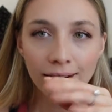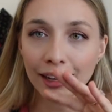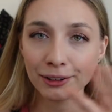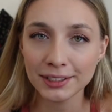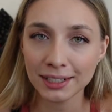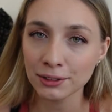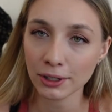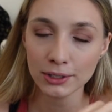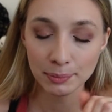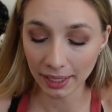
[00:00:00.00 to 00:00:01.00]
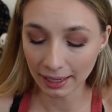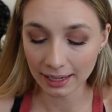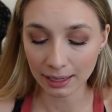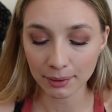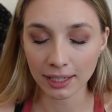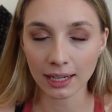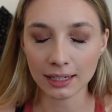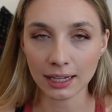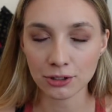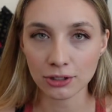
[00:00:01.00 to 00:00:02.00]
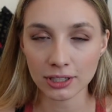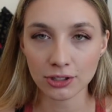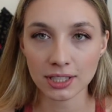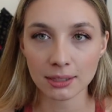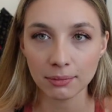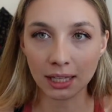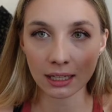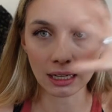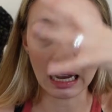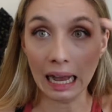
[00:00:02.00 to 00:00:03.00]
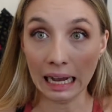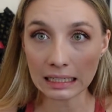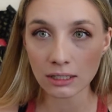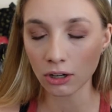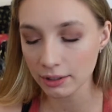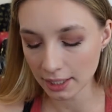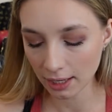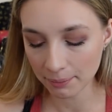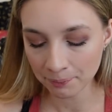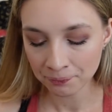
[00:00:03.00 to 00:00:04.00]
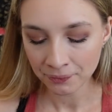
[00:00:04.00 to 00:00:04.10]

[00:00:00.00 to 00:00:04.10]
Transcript: I know that sounds gross, but I am. Like, I naturally just am like hot all the time.